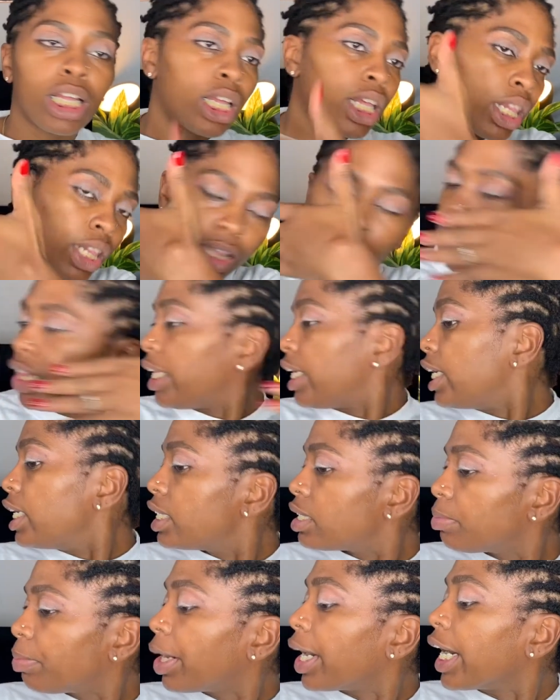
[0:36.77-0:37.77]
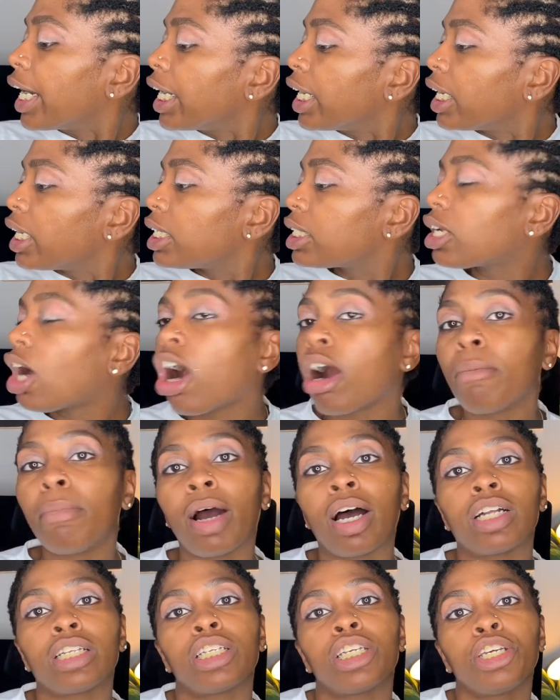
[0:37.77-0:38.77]
these braids are
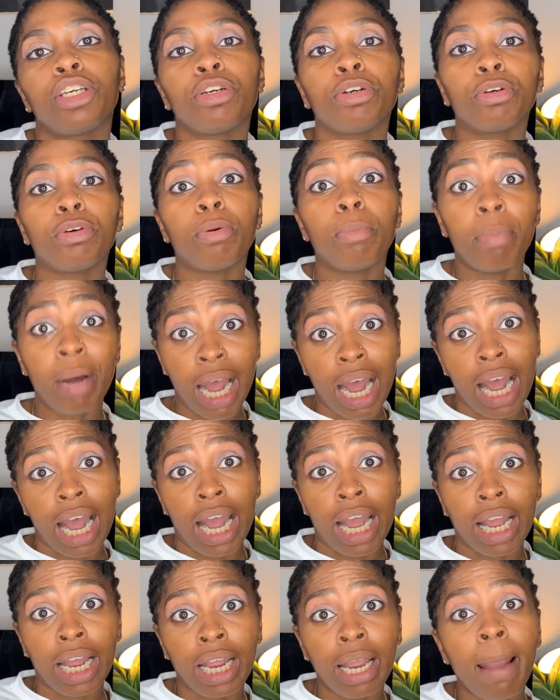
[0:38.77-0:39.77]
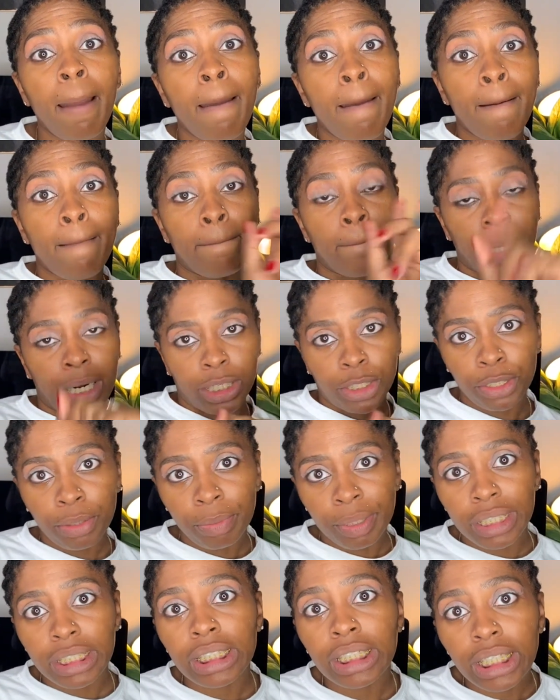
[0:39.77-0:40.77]
brought to you by Mind Your
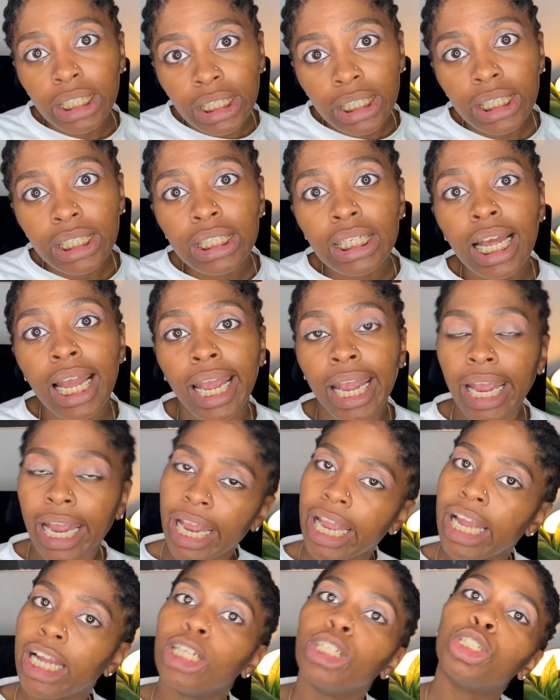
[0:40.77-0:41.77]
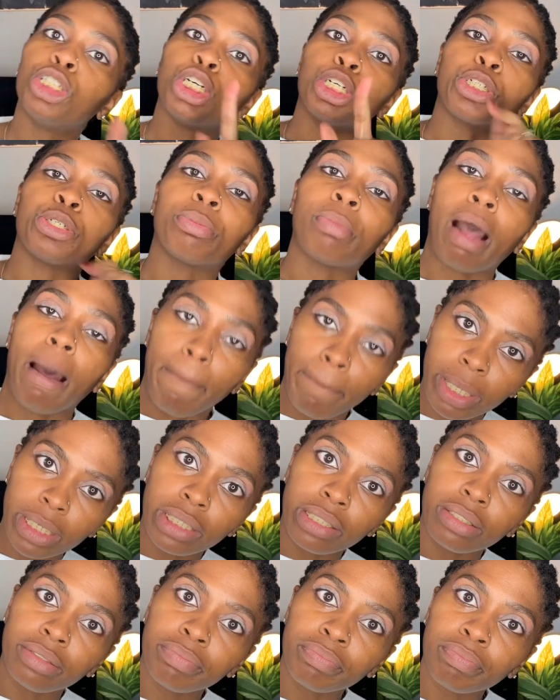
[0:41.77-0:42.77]
Business and Judge Your Mama.
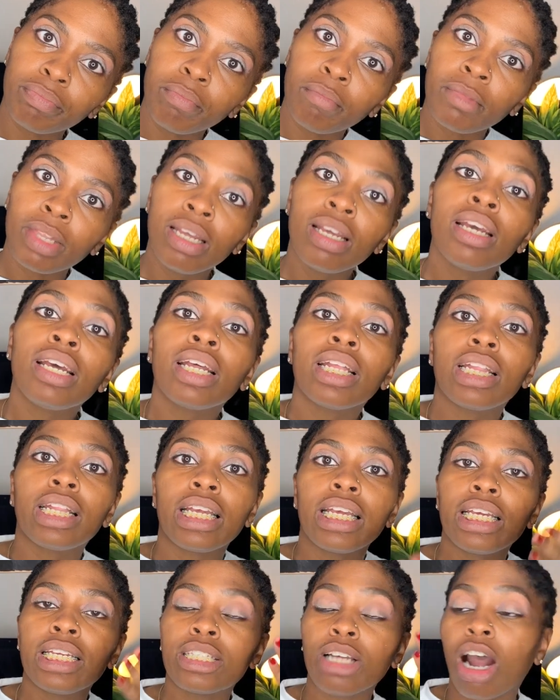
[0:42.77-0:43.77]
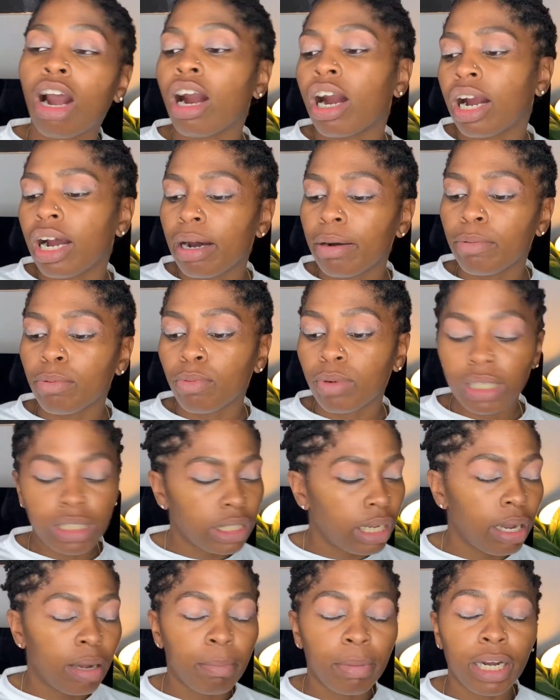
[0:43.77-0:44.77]
These are of what's
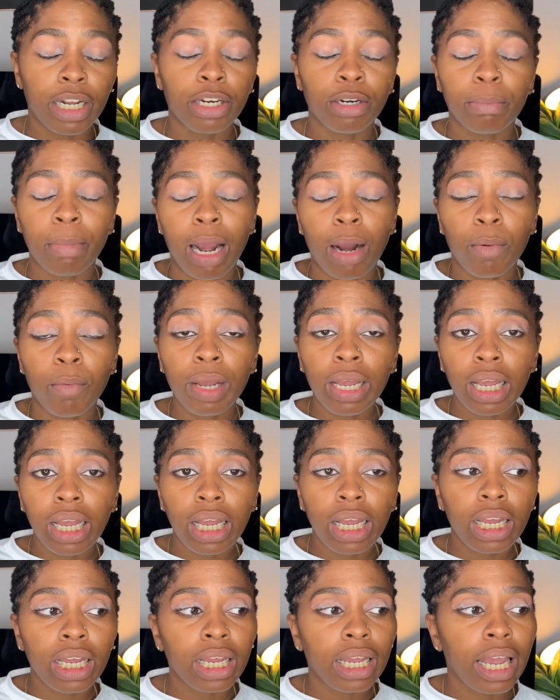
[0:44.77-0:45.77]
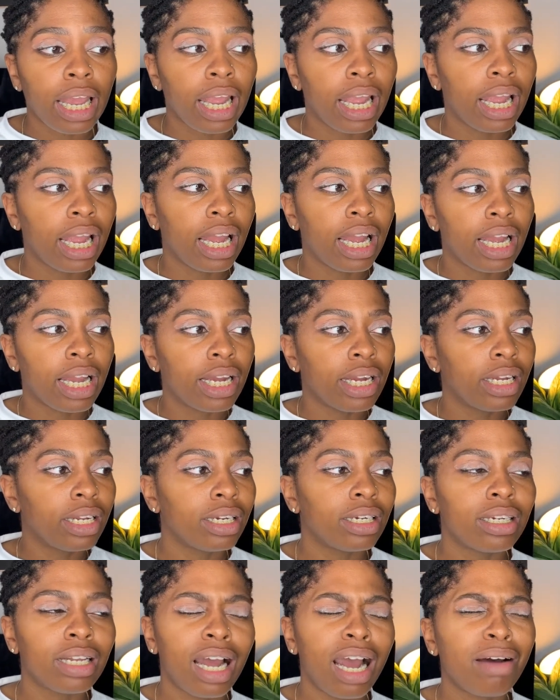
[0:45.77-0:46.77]
up under my wig,
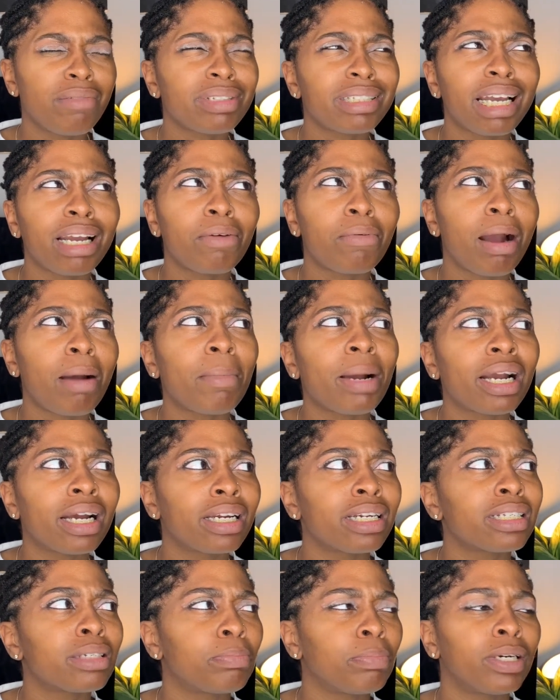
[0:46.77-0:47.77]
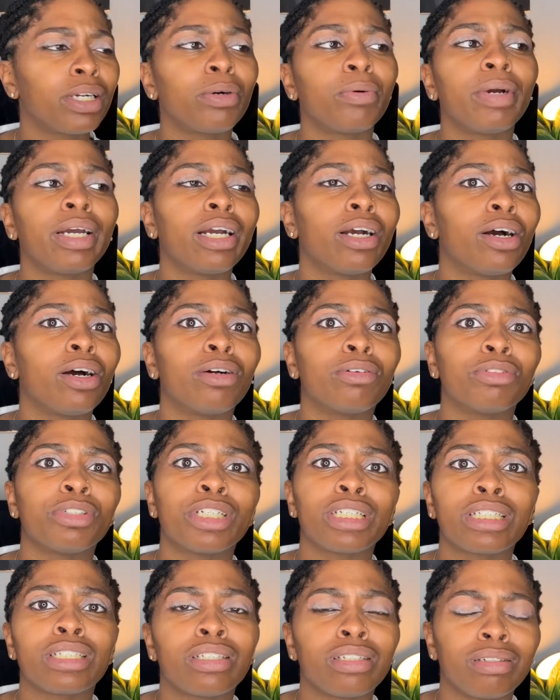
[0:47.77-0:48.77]
and I was like, why am I gonna put a wig on
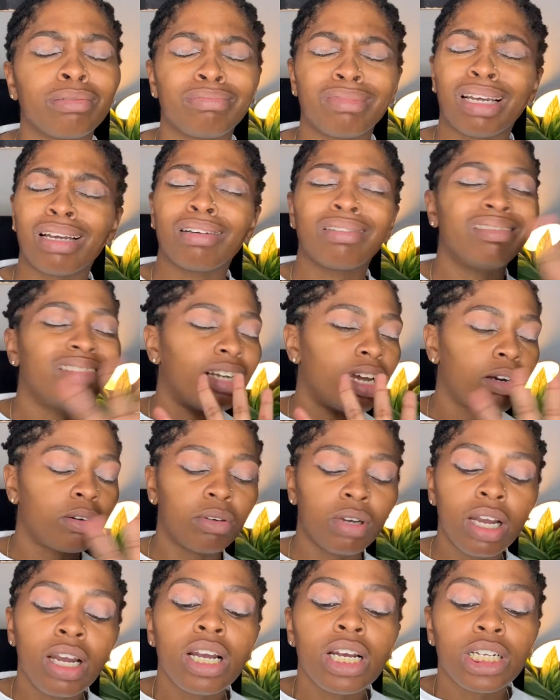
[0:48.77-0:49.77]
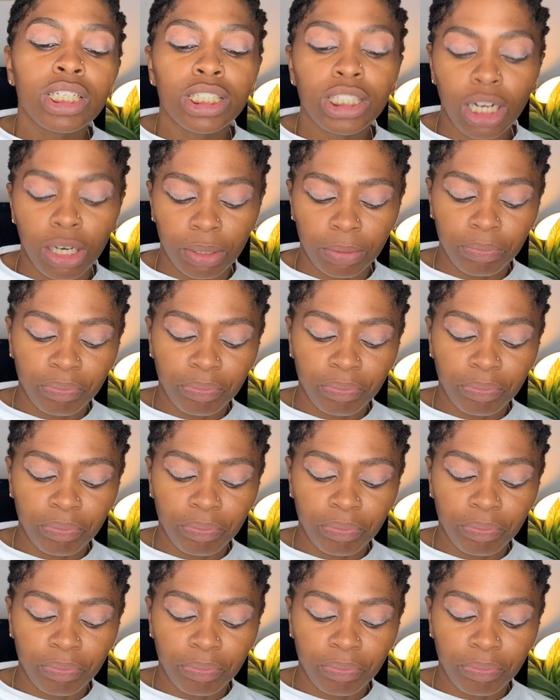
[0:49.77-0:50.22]
just to, no. So